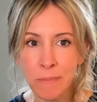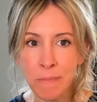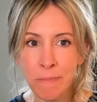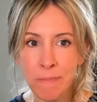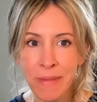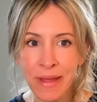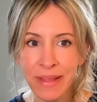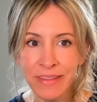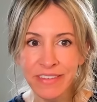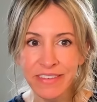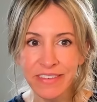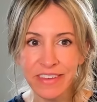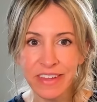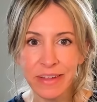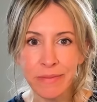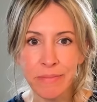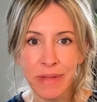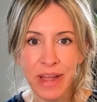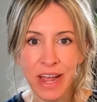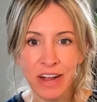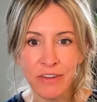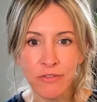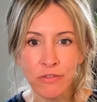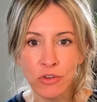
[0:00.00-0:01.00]
immensely
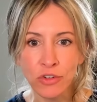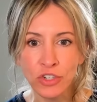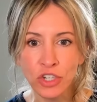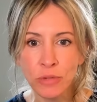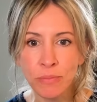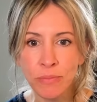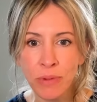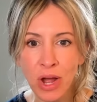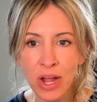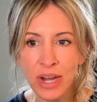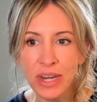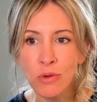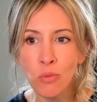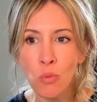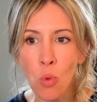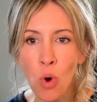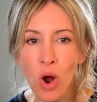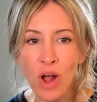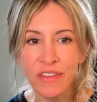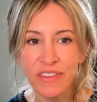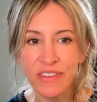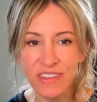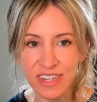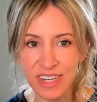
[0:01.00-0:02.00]
impactful and your body
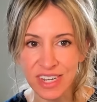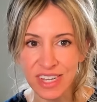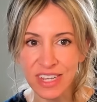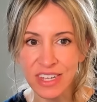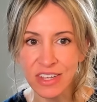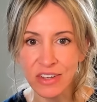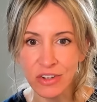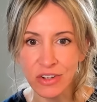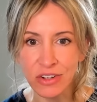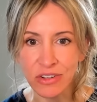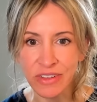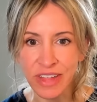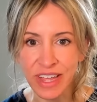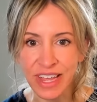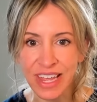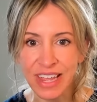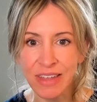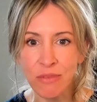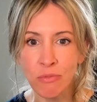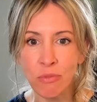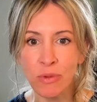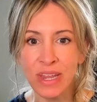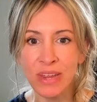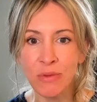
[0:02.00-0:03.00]
wants to heal. Like
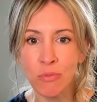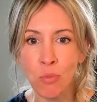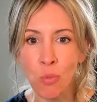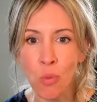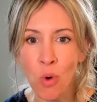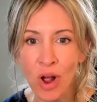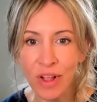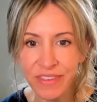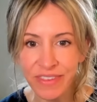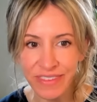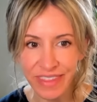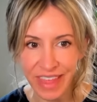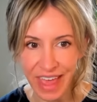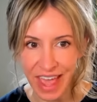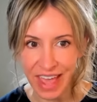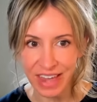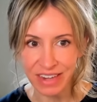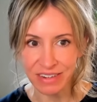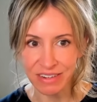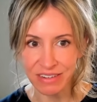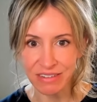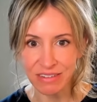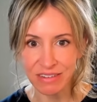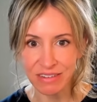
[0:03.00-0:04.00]
it, it wants that.